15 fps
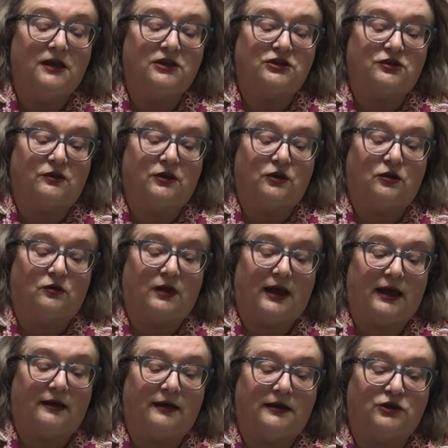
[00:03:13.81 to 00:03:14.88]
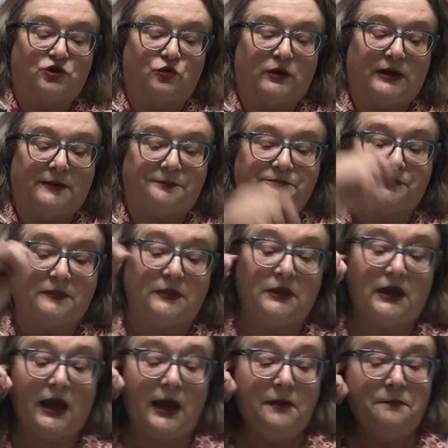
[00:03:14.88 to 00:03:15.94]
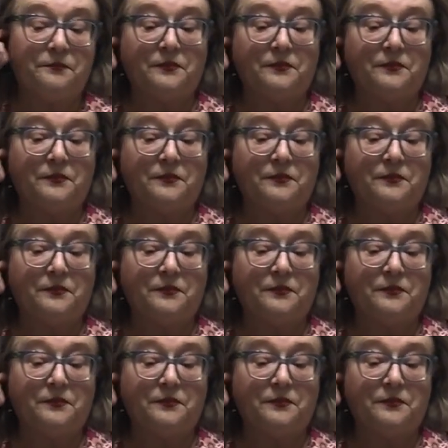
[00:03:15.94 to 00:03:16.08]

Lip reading: so that you'll enjoy it. Okay?